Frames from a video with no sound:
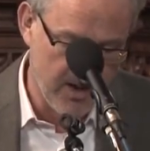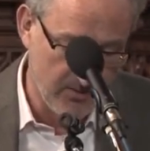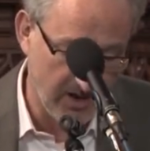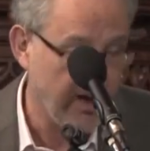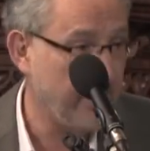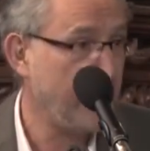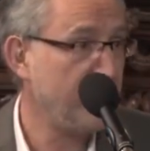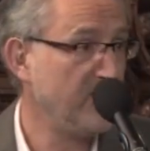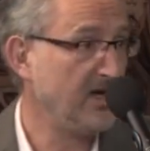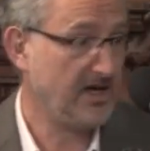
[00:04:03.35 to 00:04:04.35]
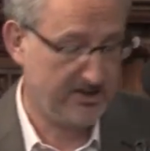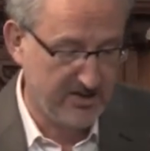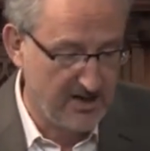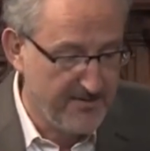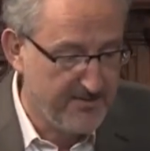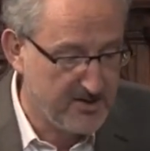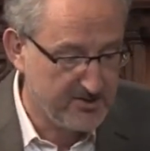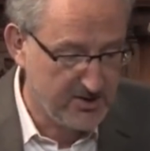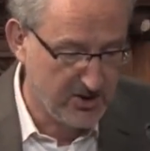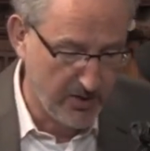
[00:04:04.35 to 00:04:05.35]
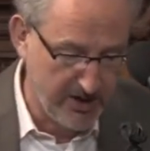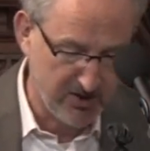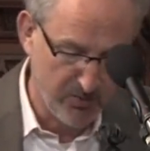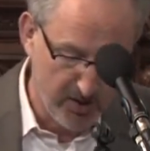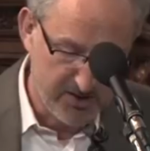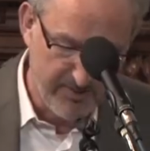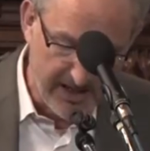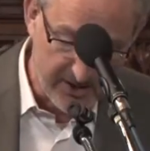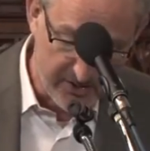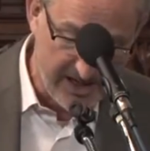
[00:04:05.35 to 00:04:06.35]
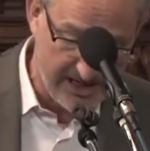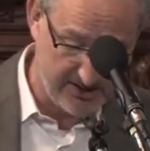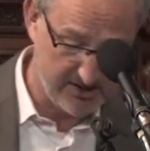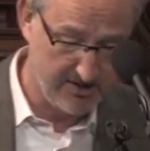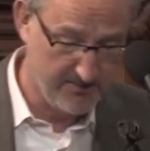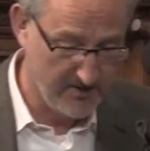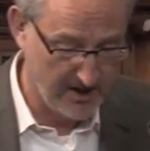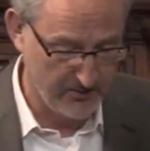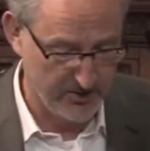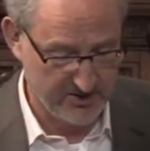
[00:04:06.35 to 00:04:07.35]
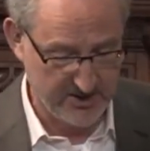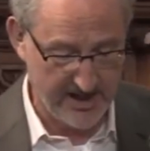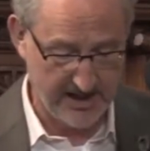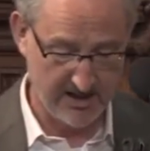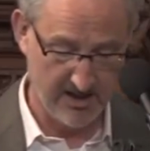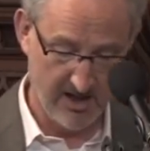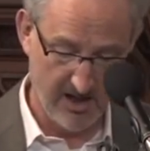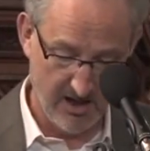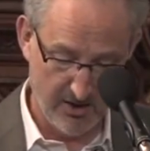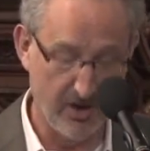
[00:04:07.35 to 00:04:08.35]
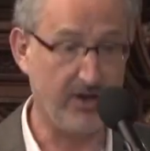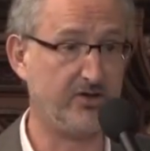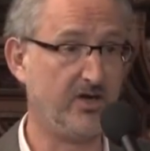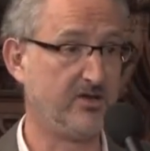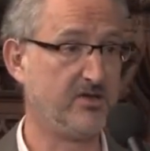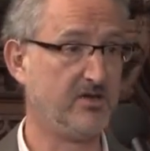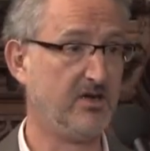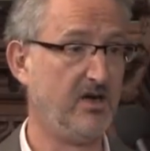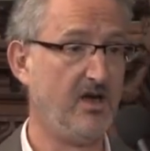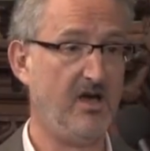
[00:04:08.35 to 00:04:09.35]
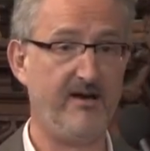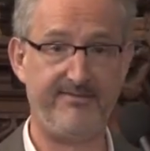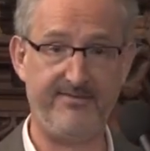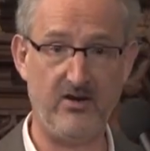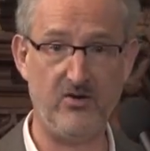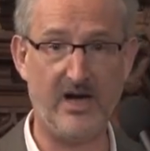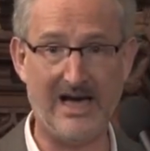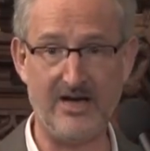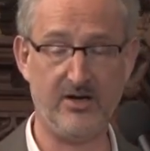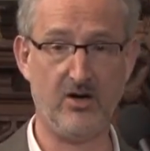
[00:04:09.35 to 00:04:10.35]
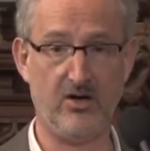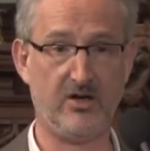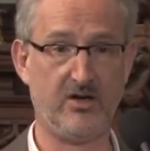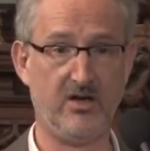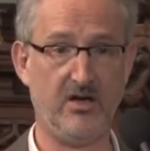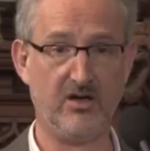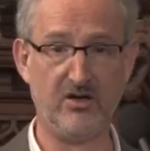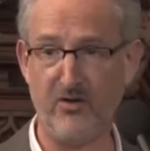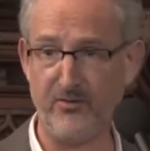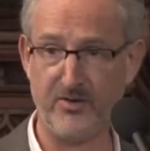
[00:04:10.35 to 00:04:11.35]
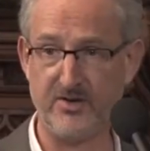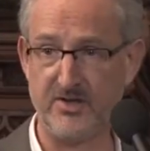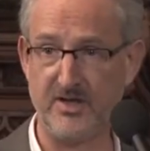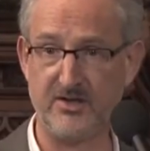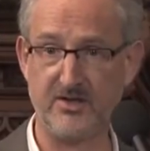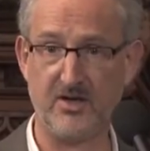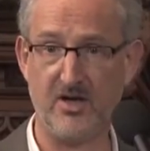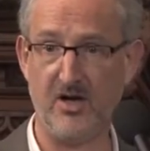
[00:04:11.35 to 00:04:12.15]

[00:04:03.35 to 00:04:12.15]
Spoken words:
Well, I realized that if this situation were to be addressed, it would take not just a few ad hoc conferences